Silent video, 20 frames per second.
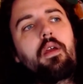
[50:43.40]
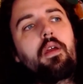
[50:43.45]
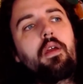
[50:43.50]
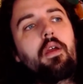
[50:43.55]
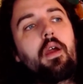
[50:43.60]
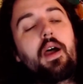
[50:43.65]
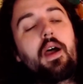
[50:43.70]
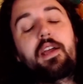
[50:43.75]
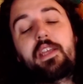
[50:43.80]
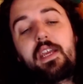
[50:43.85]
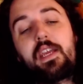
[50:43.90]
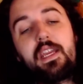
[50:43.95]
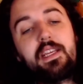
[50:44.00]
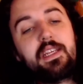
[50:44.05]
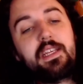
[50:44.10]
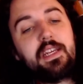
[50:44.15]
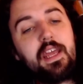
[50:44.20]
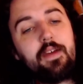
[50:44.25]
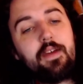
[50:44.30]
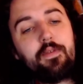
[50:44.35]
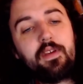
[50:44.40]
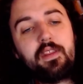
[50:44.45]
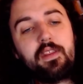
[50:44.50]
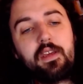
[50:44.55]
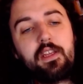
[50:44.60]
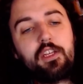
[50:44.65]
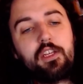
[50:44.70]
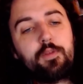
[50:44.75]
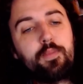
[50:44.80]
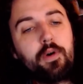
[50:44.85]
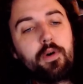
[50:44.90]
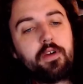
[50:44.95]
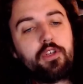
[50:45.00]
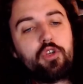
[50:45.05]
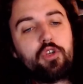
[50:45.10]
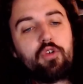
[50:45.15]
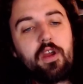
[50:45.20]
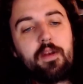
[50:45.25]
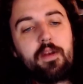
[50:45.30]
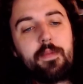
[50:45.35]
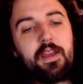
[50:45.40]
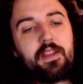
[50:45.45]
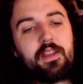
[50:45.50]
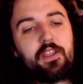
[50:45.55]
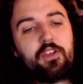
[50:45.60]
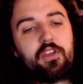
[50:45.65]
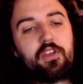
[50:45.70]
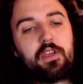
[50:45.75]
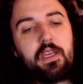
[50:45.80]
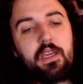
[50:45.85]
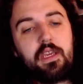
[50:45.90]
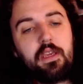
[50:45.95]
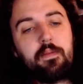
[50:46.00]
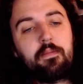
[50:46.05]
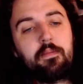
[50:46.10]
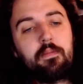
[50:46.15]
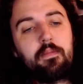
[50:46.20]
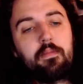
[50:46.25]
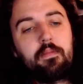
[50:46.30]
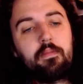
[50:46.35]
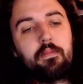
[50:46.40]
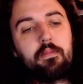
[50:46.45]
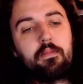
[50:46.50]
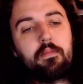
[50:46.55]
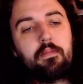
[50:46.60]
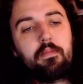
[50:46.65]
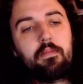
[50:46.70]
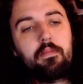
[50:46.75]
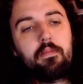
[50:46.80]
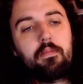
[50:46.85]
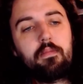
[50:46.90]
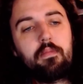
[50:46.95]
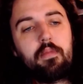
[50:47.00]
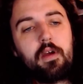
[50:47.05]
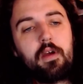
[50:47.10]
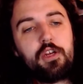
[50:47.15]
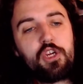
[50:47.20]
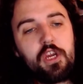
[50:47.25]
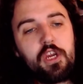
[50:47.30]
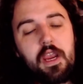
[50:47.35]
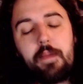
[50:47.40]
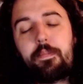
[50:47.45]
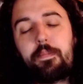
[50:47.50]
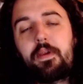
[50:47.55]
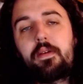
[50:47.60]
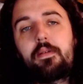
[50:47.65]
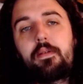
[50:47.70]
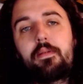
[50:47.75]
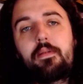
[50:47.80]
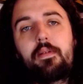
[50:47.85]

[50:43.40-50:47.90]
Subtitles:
I thought he did everything in his book to try to make this team a champion.